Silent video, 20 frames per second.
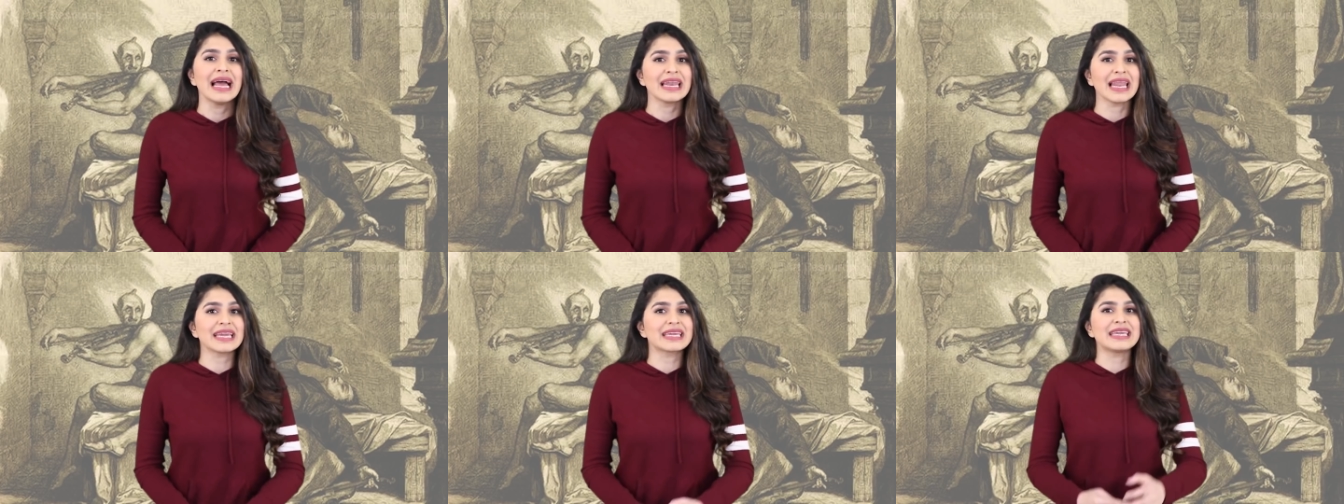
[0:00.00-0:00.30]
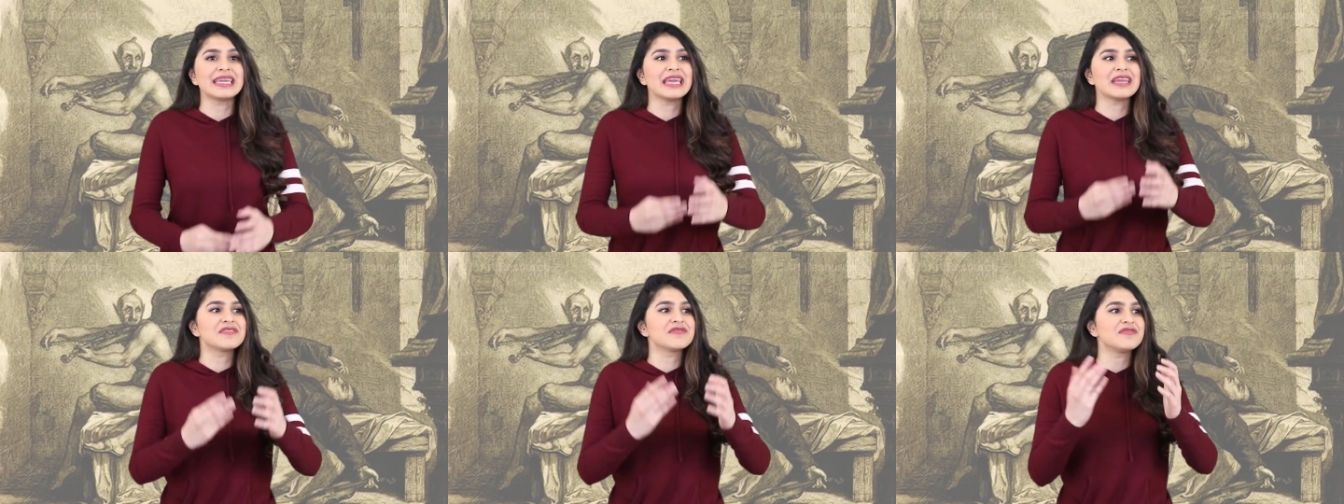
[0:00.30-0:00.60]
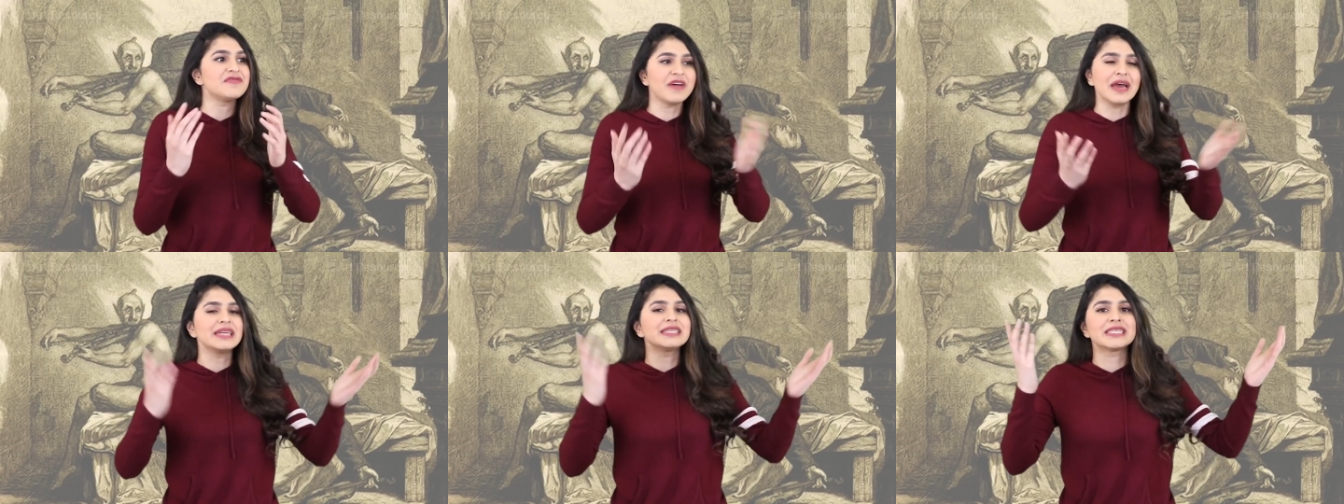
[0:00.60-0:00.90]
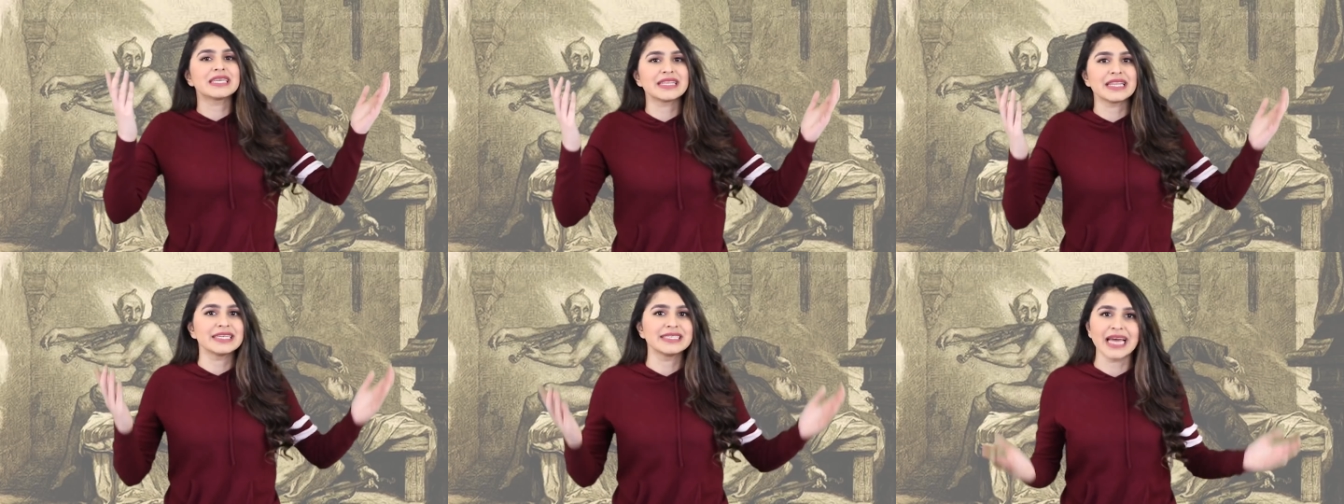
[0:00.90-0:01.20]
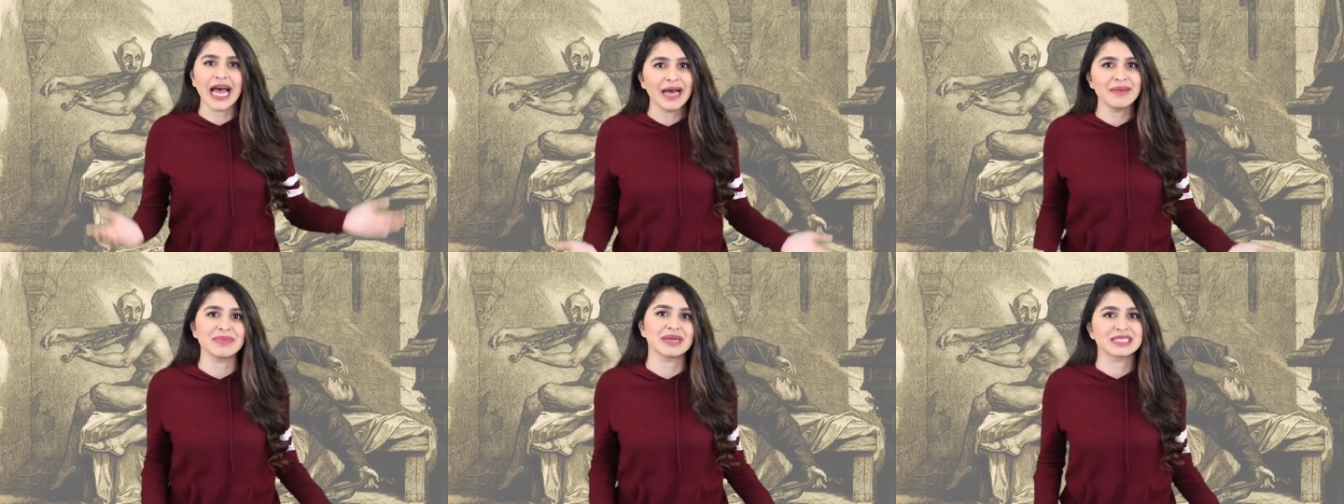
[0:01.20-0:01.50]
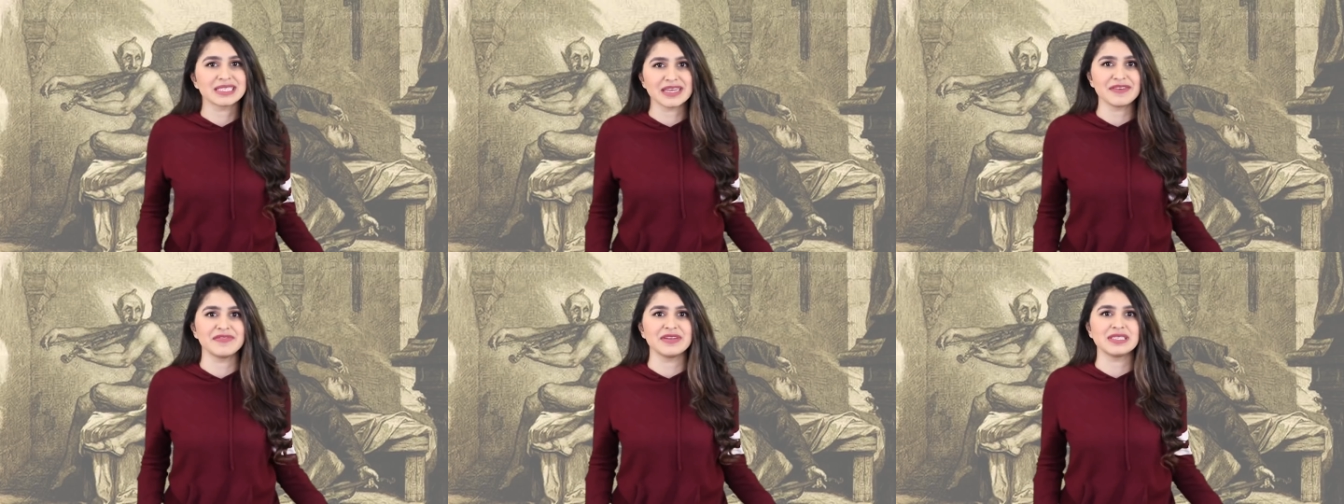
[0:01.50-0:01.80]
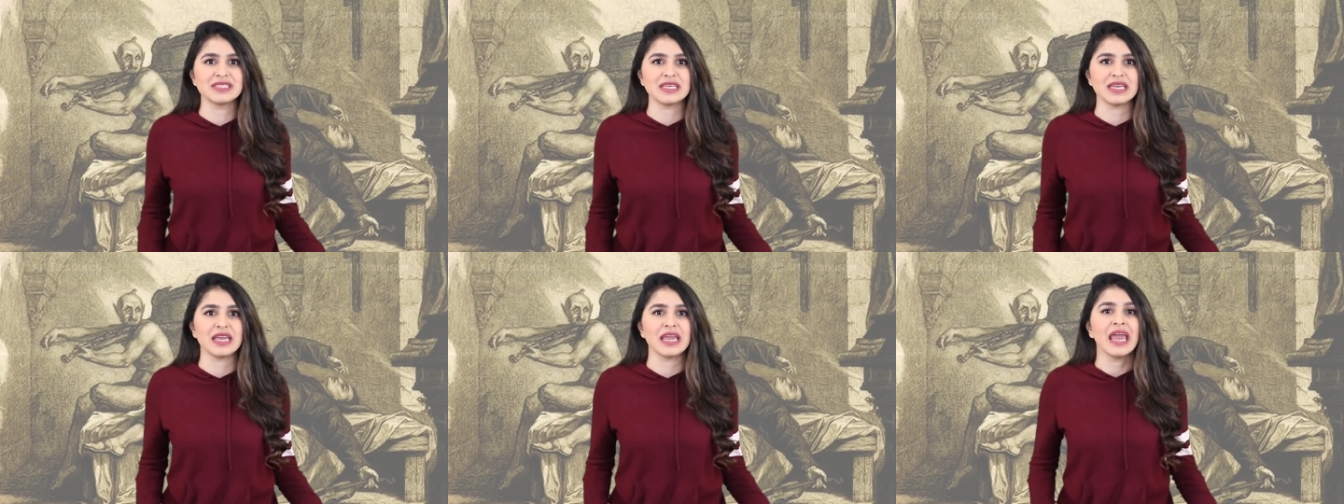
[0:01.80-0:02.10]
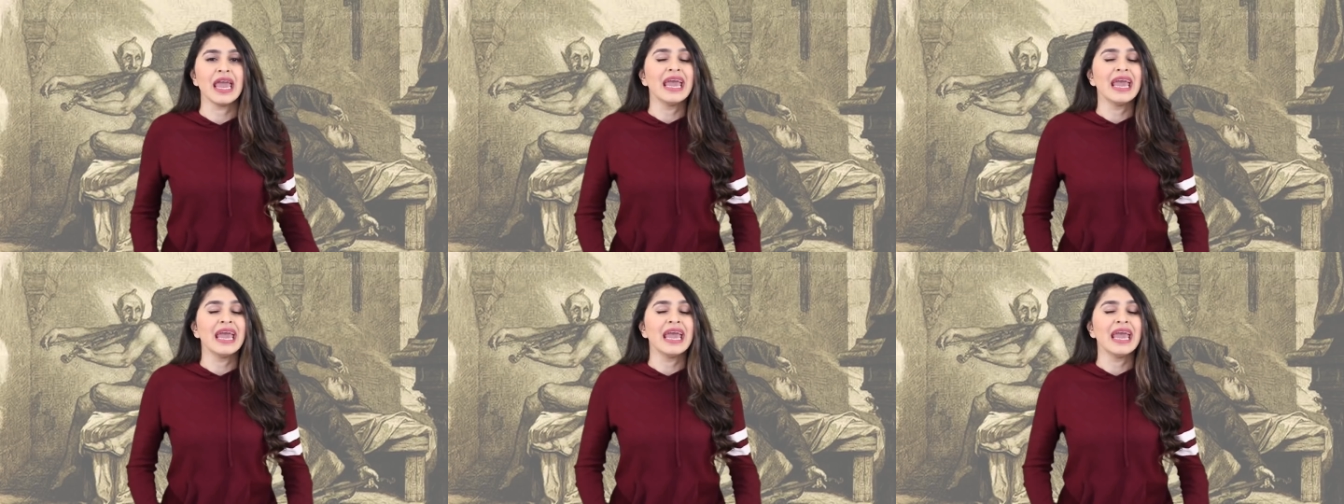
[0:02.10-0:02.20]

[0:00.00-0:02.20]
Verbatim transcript: like he invented the damn activity.